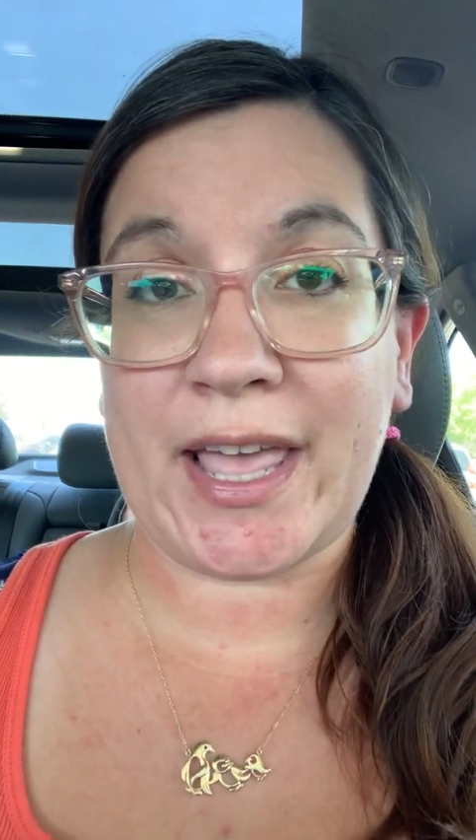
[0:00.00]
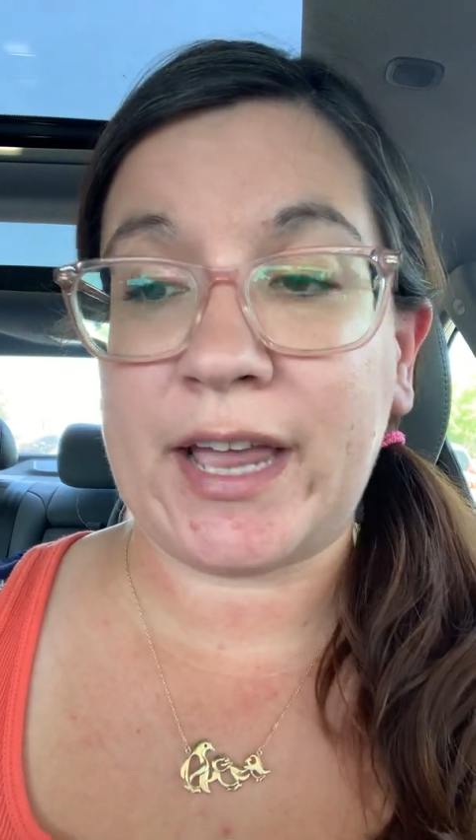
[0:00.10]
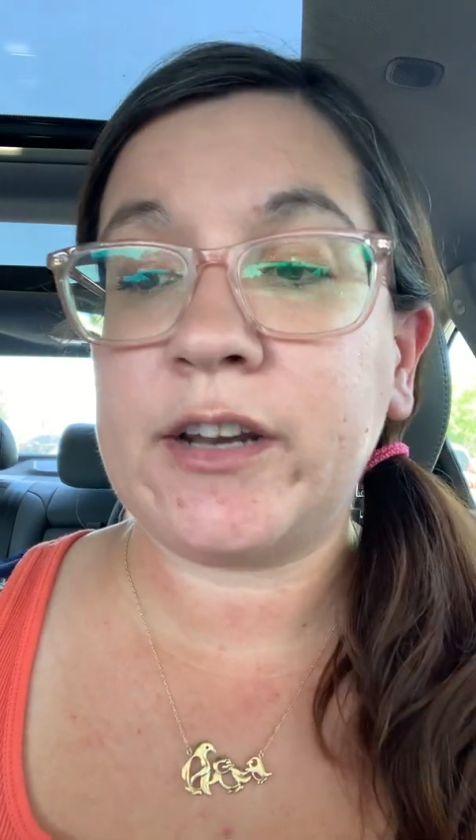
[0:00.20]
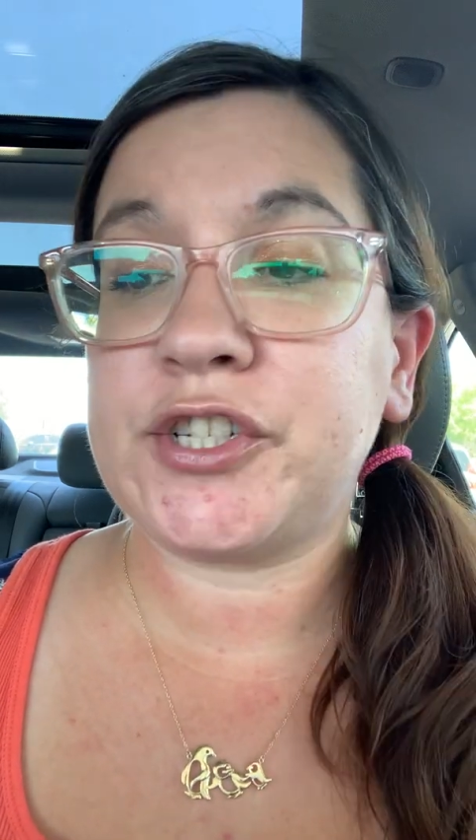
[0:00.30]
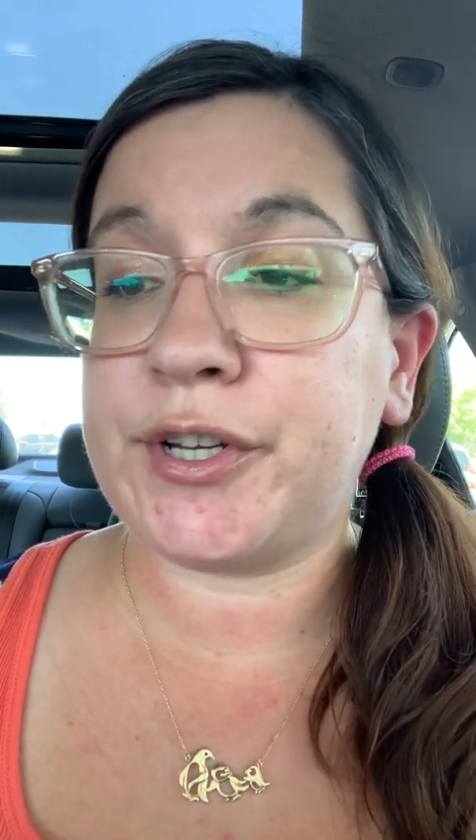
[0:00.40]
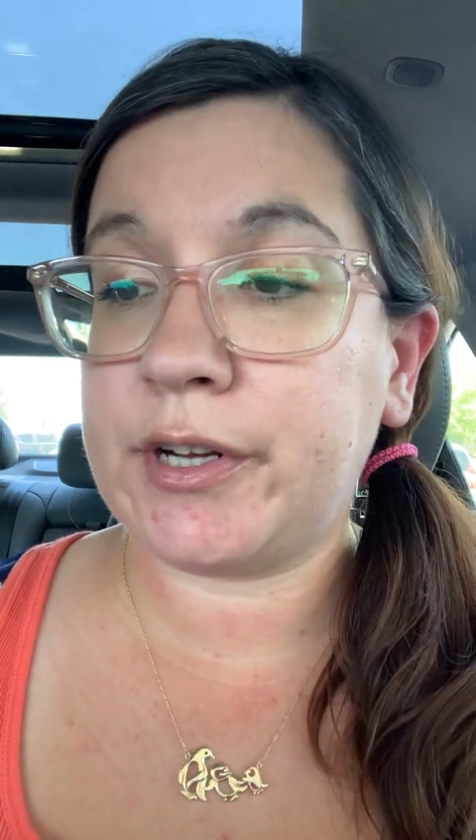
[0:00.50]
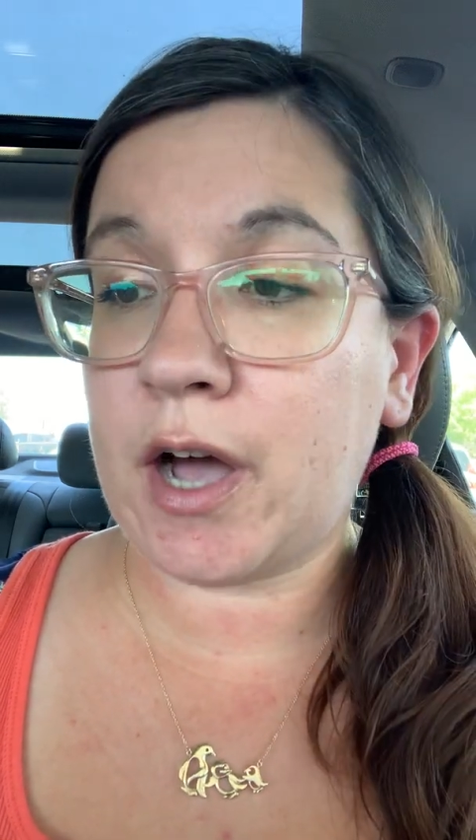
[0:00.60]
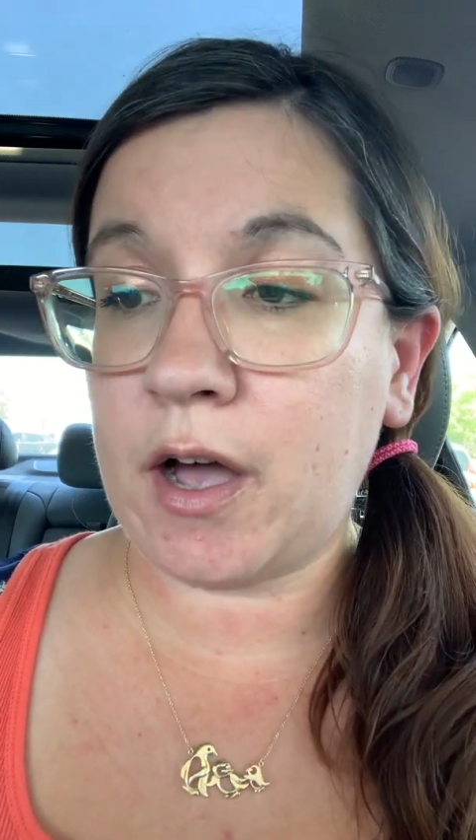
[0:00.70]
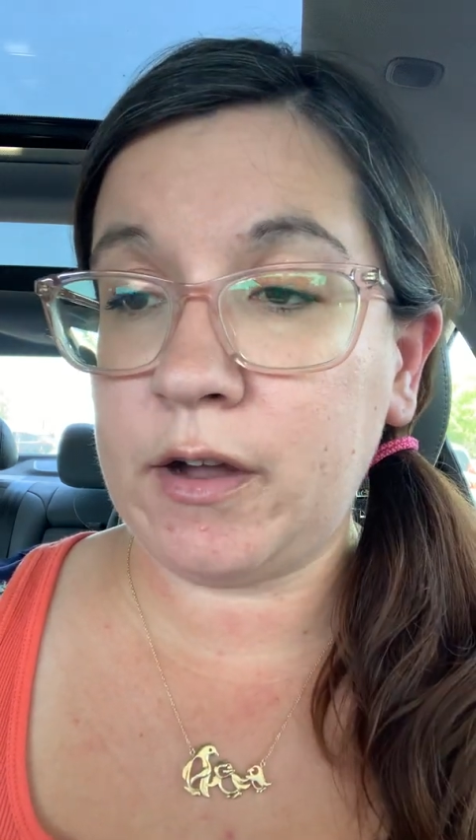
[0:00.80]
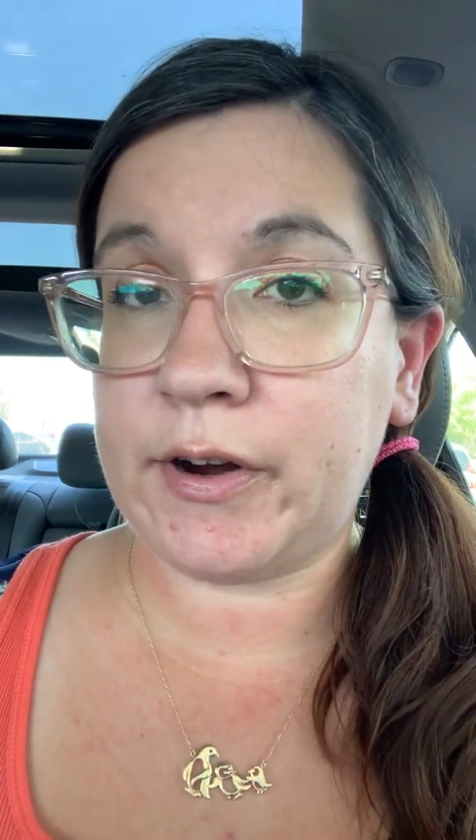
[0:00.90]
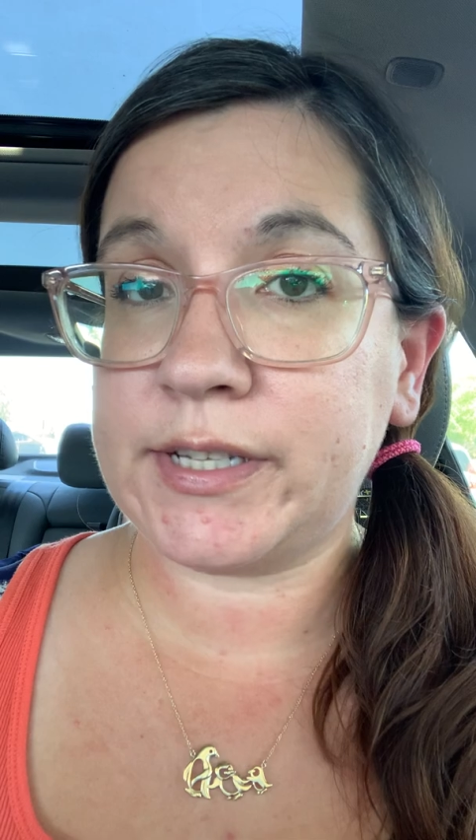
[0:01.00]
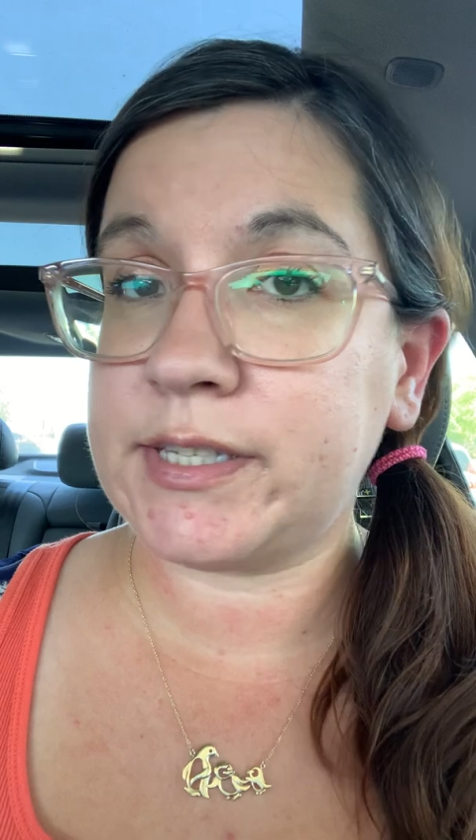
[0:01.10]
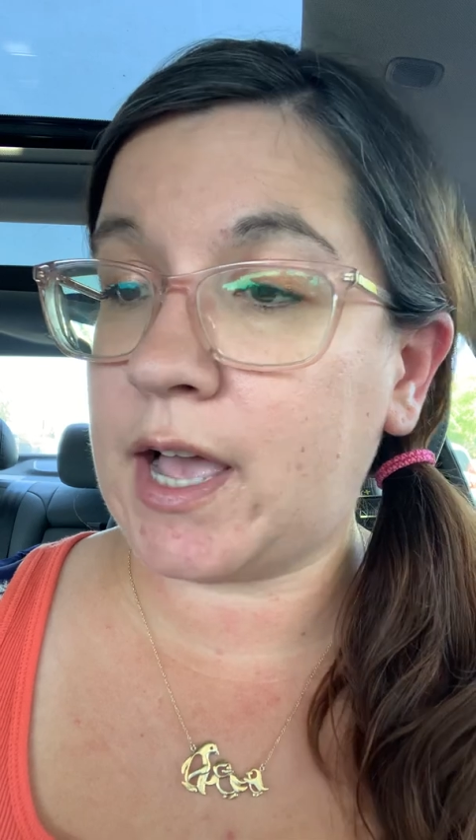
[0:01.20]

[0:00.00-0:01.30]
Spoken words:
that should Congress,